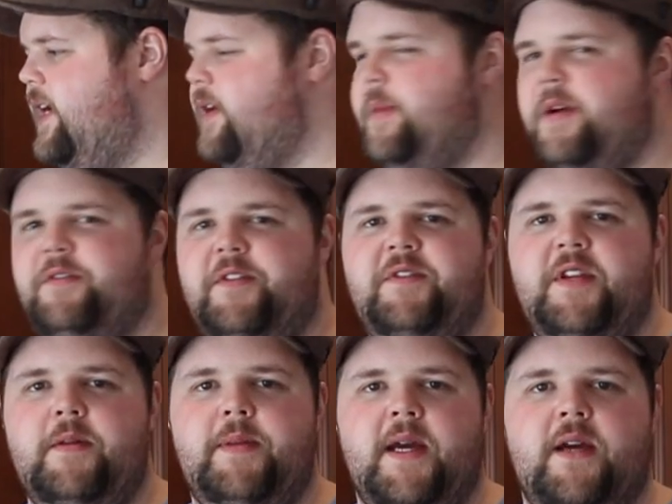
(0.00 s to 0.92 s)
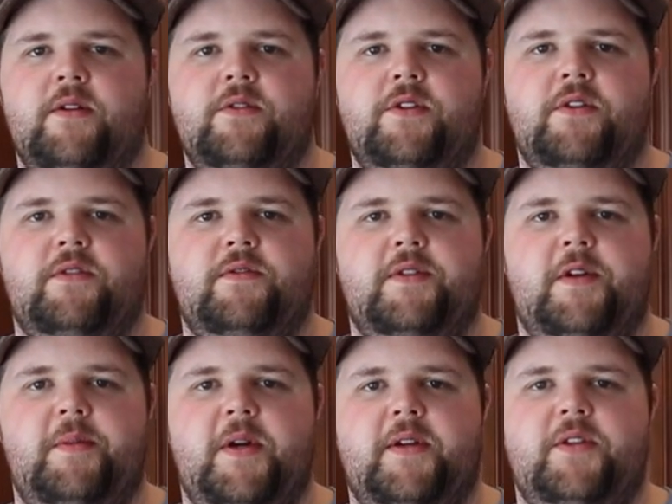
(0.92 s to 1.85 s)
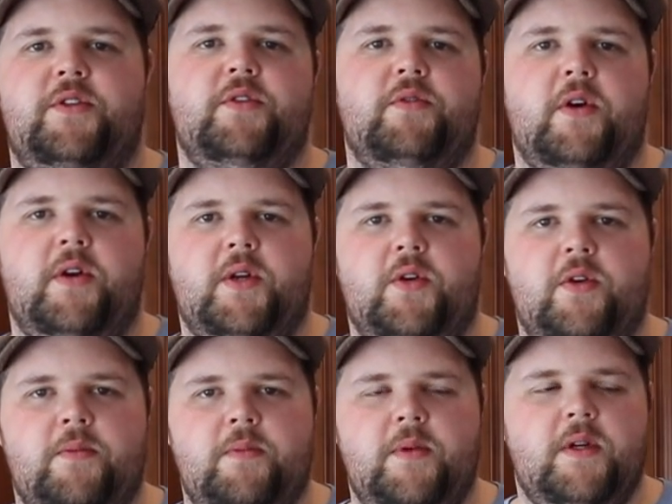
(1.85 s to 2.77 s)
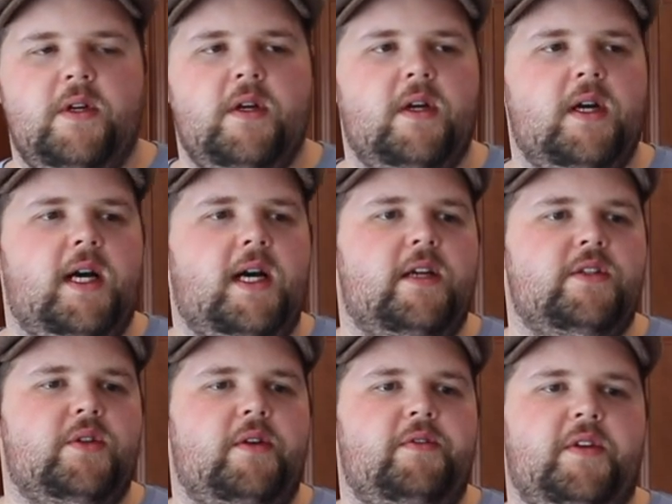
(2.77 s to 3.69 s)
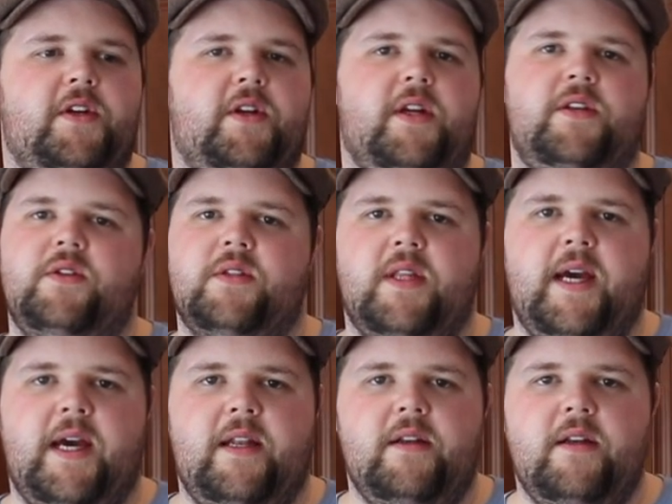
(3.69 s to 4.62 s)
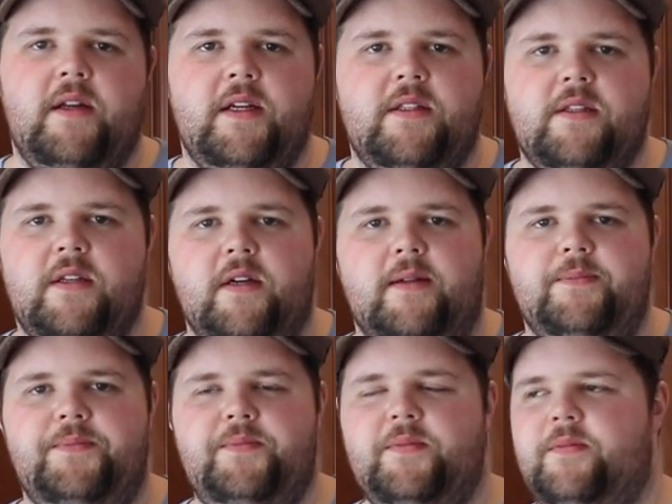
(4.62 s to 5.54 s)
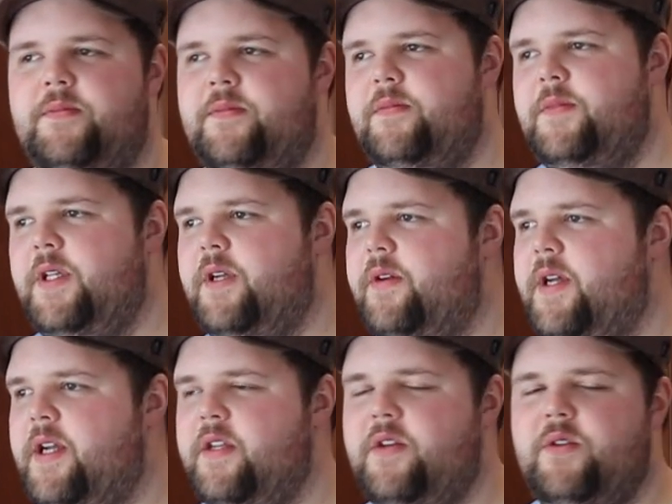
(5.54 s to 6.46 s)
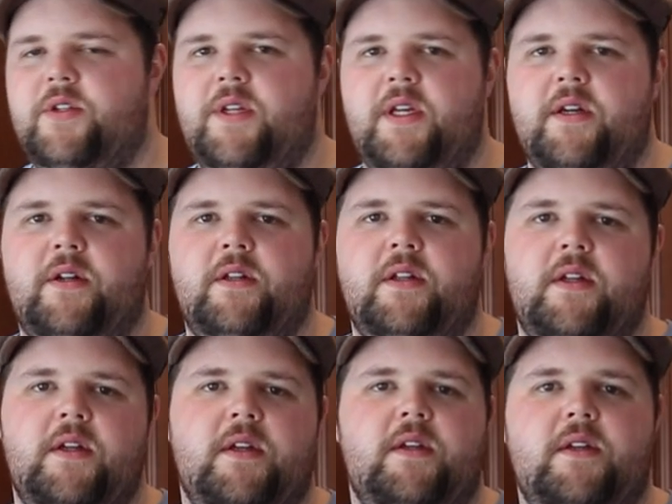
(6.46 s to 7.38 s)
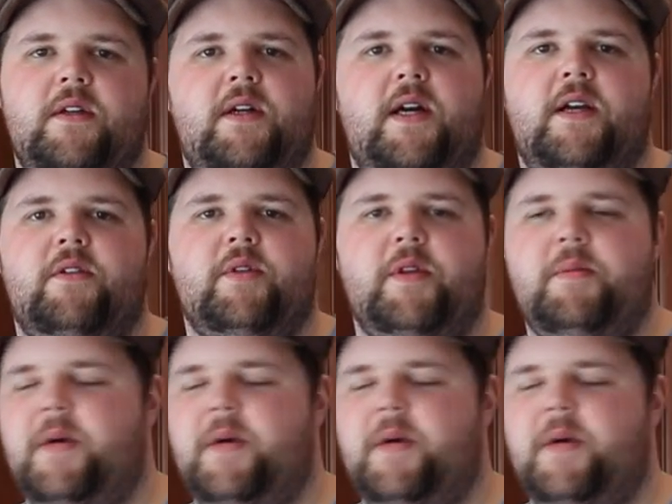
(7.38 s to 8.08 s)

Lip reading: about 15 pounds of American 2-row at home, so I figured I'd use that. It's you know, not a huge deal. I don't really